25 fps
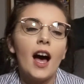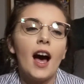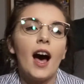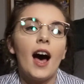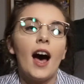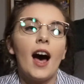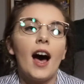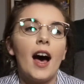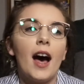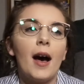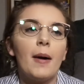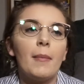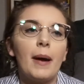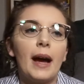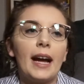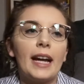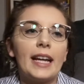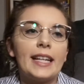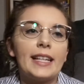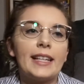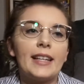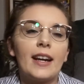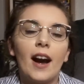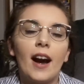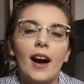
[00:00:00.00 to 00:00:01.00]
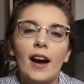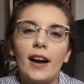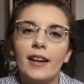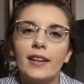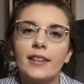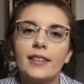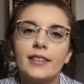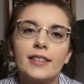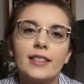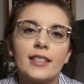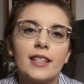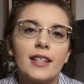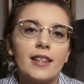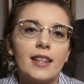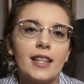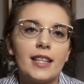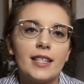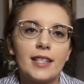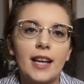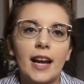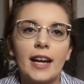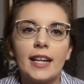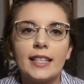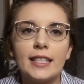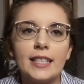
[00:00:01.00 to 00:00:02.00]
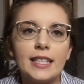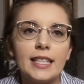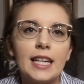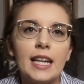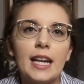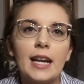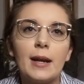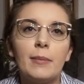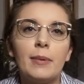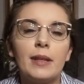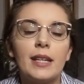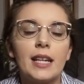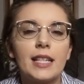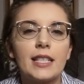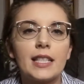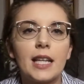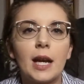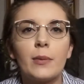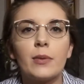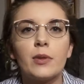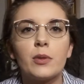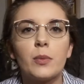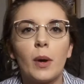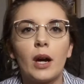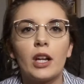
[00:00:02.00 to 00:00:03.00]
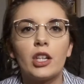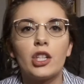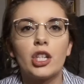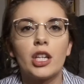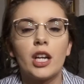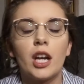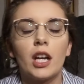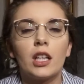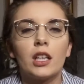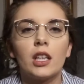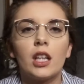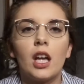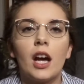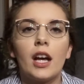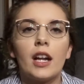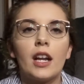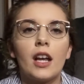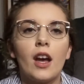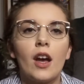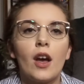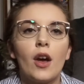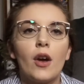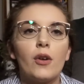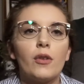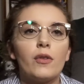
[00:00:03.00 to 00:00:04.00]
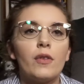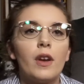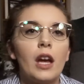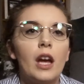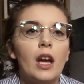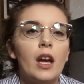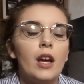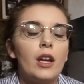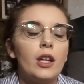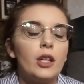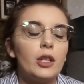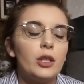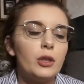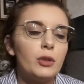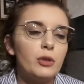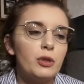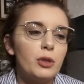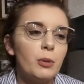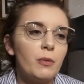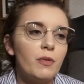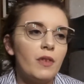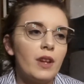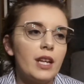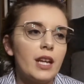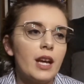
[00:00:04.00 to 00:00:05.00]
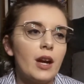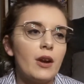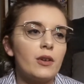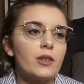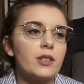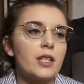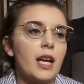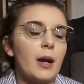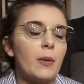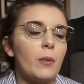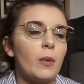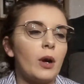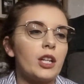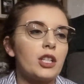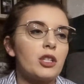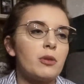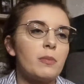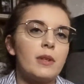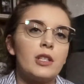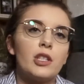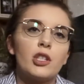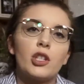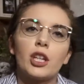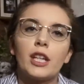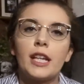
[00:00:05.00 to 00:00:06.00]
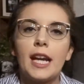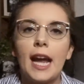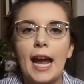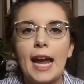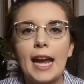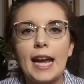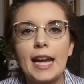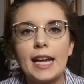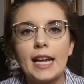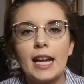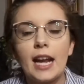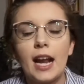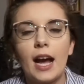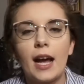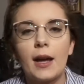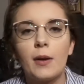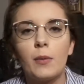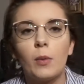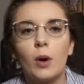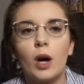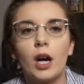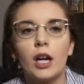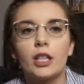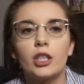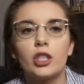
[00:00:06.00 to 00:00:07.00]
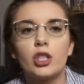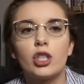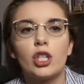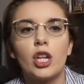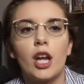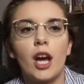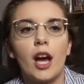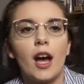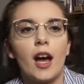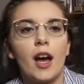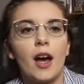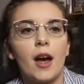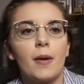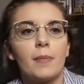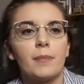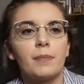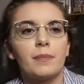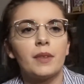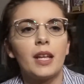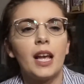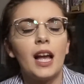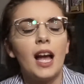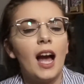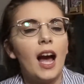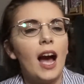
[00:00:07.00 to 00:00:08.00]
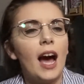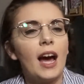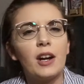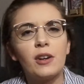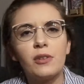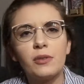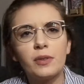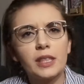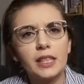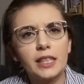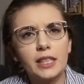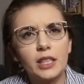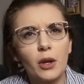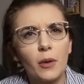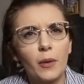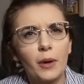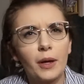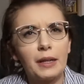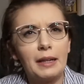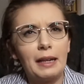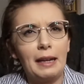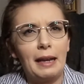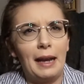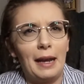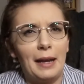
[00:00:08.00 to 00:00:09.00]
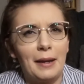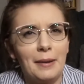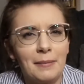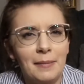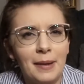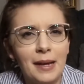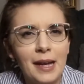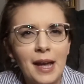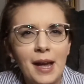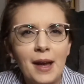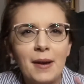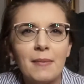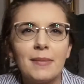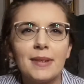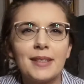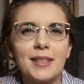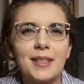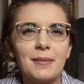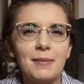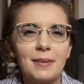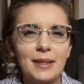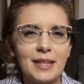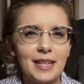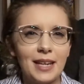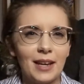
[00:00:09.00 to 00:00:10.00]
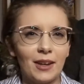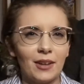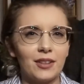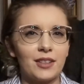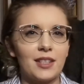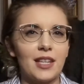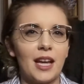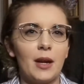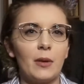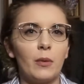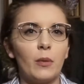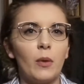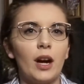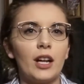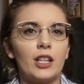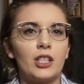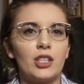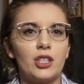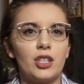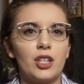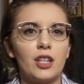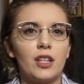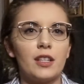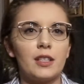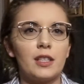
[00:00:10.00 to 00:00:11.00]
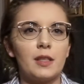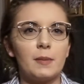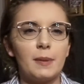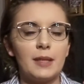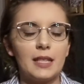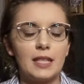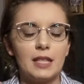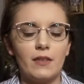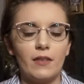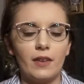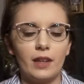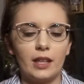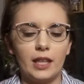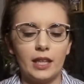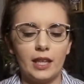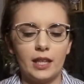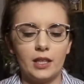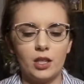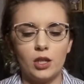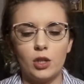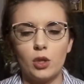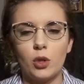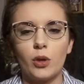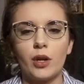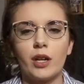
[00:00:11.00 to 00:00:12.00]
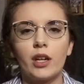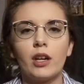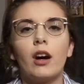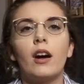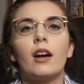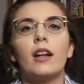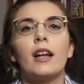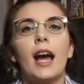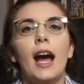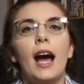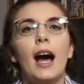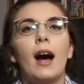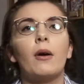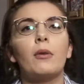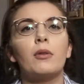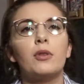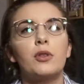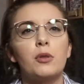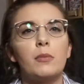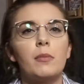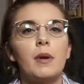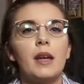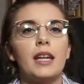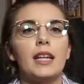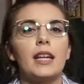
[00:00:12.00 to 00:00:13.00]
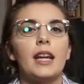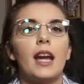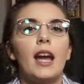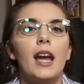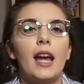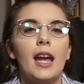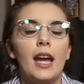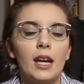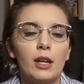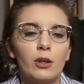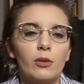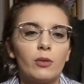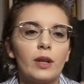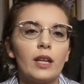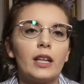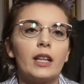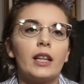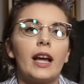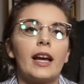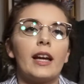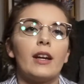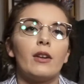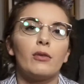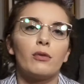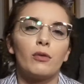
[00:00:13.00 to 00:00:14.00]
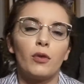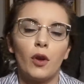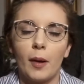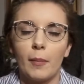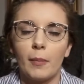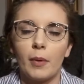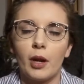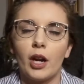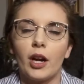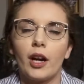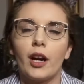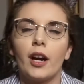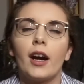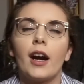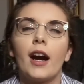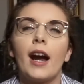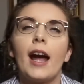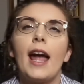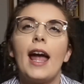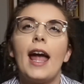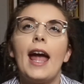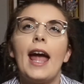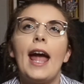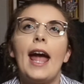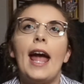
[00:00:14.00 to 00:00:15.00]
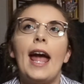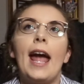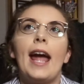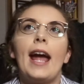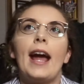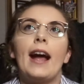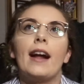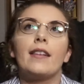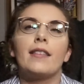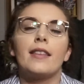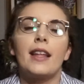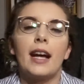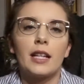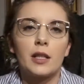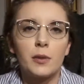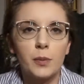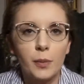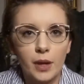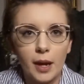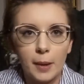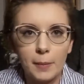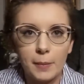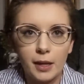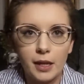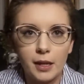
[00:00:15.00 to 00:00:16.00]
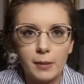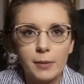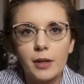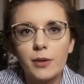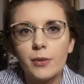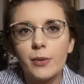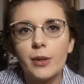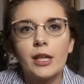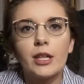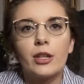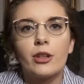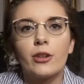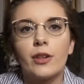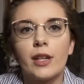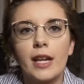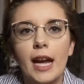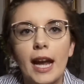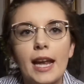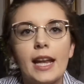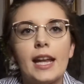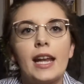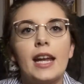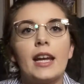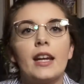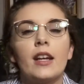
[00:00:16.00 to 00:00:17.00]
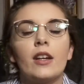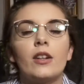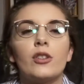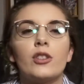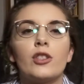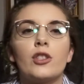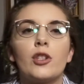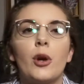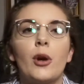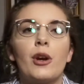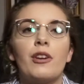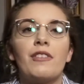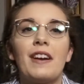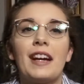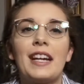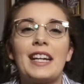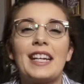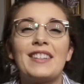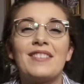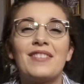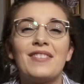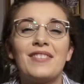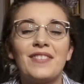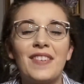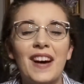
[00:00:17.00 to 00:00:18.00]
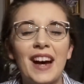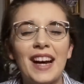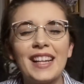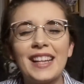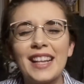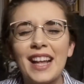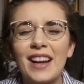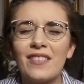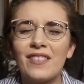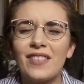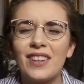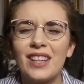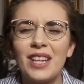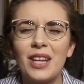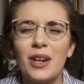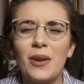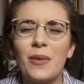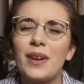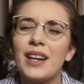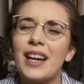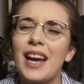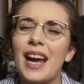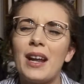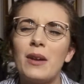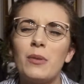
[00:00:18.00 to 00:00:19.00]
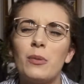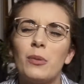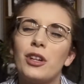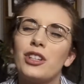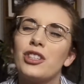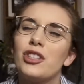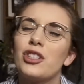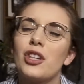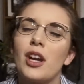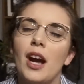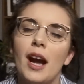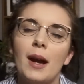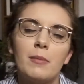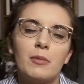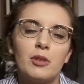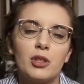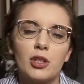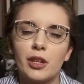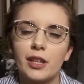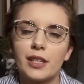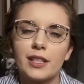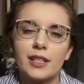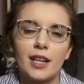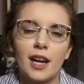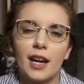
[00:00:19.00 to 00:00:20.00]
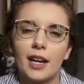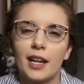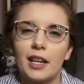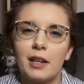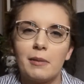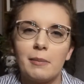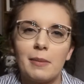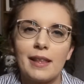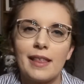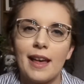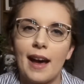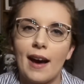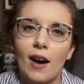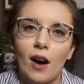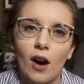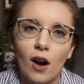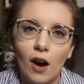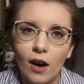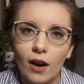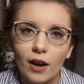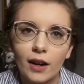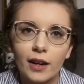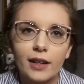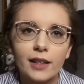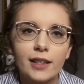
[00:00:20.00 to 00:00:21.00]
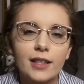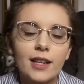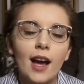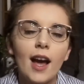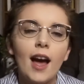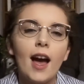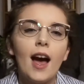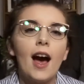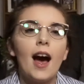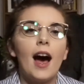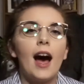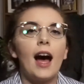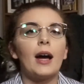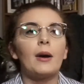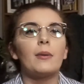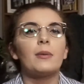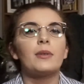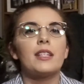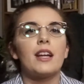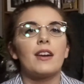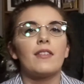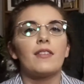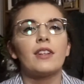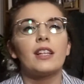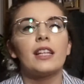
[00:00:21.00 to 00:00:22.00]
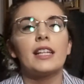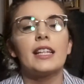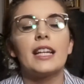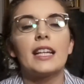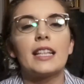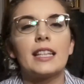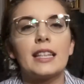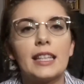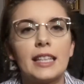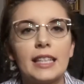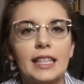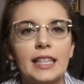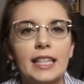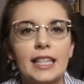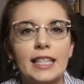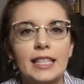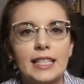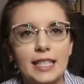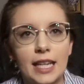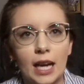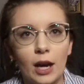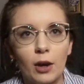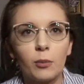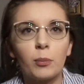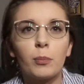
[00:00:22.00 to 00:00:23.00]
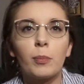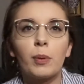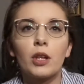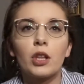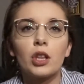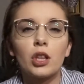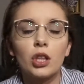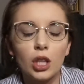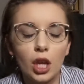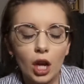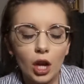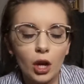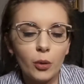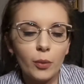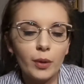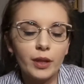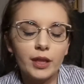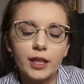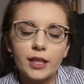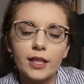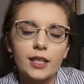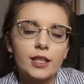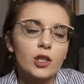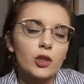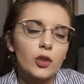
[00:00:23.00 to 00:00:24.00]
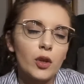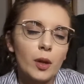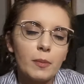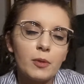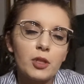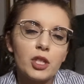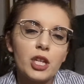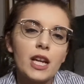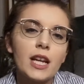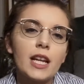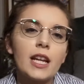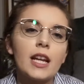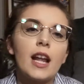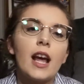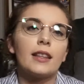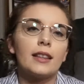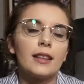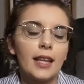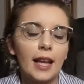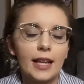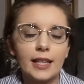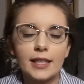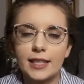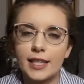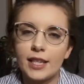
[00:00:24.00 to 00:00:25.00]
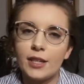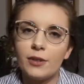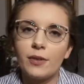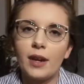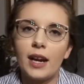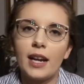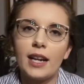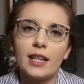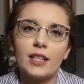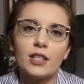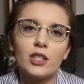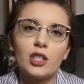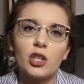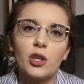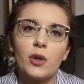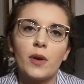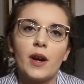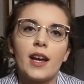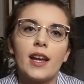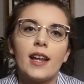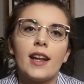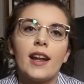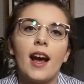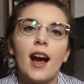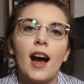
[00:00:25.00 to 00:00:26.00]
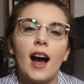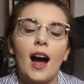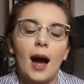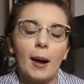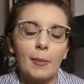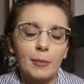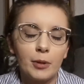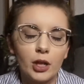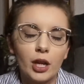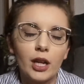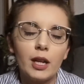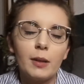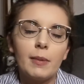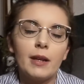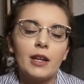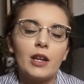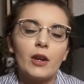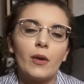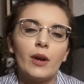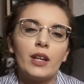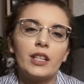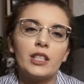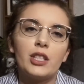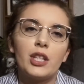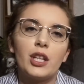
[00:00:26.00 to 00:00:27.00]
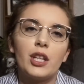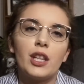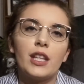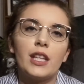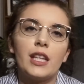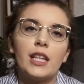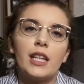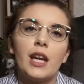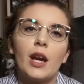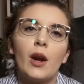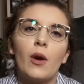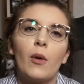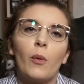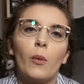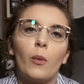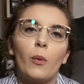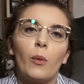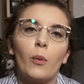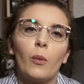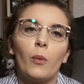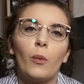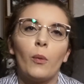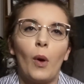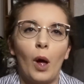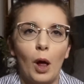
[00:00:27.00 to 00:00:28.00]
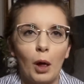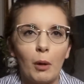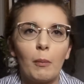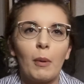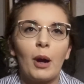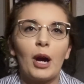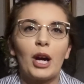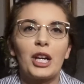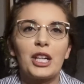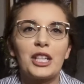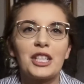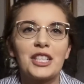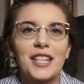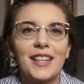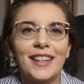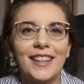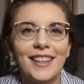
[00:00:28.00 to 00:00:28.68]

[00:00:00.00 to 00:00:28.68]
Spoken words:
I got this idea because I was watching a lot of YouTube videos. I watched Mr. Kate, I watched, I don't really know her name, but somebody else. I watched specifically a tutorial on how to make a ring light from her, and that's what I'm going to be recreating. So if I can find that video again, which I'm sure it's not going to be that hard, I will definitely link it down below in the description. Let's get right into it. I'm going to be going to the Walmart.